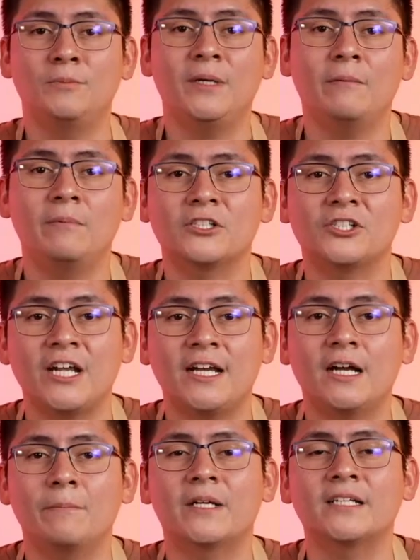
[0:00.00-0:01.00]
be able to
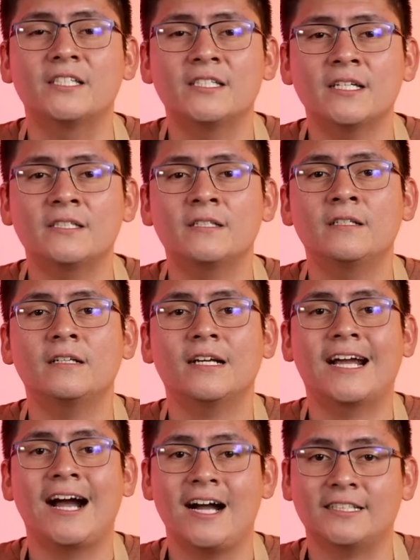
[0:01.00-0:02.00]
shake up a consistent
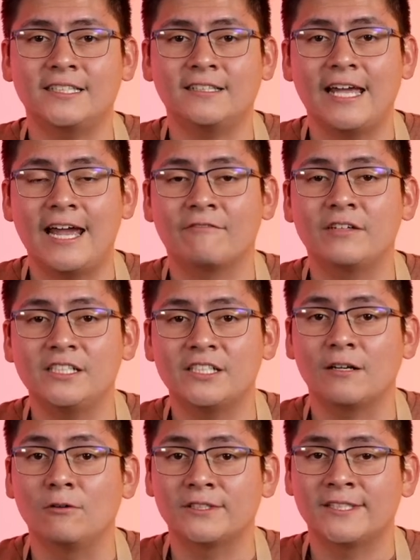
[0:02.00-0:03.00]
cocktail every
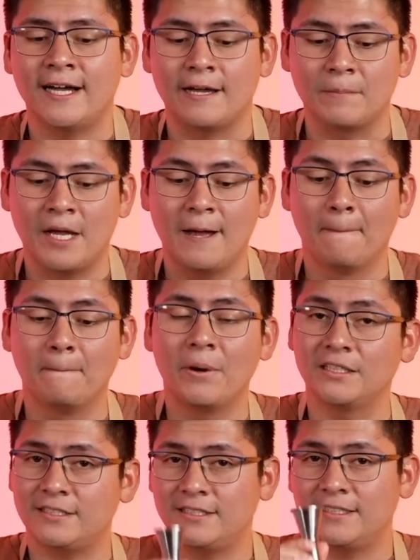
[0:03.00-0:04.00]
single time.
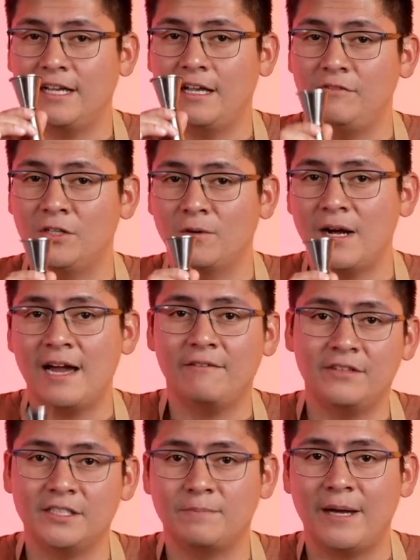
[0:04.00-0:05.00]
But if you don't
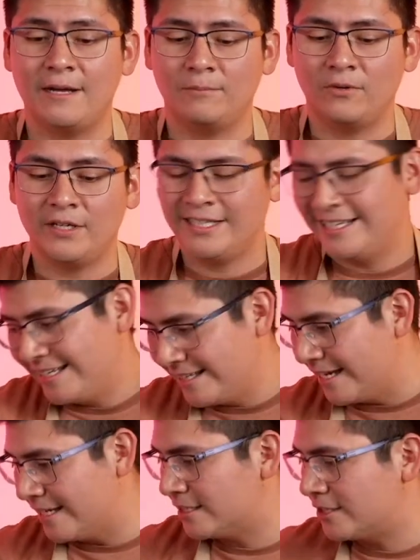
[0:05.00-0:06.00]
have this bad boy,
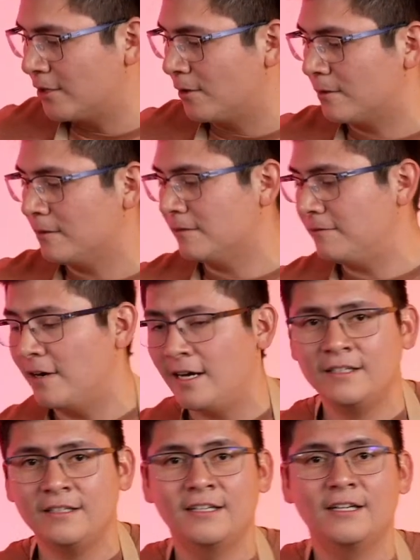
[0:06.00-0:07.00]
that is totally
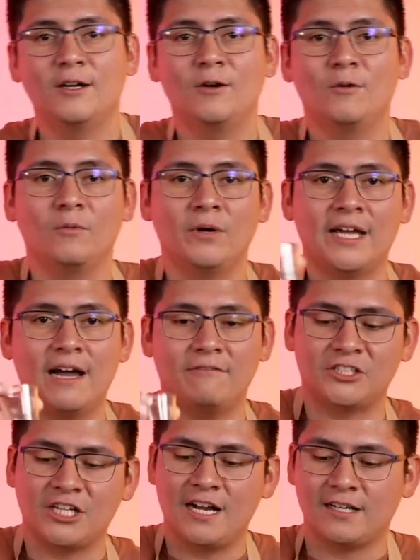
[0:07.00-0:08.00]
fine. We have
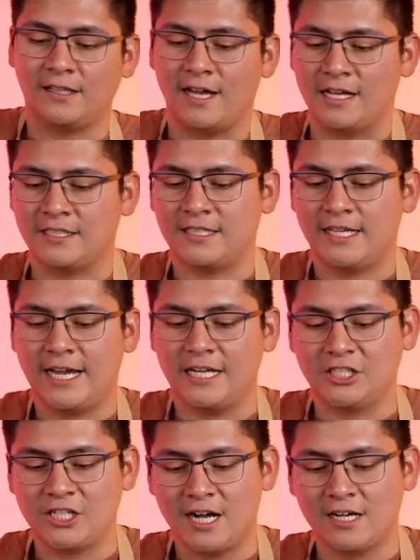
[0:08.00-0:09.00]
a shot glass. A
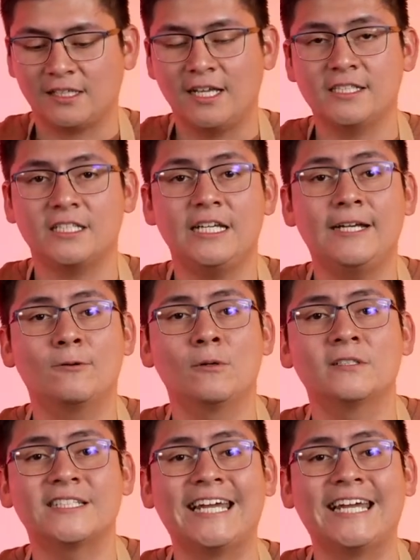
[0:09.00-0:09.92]
shot glass equals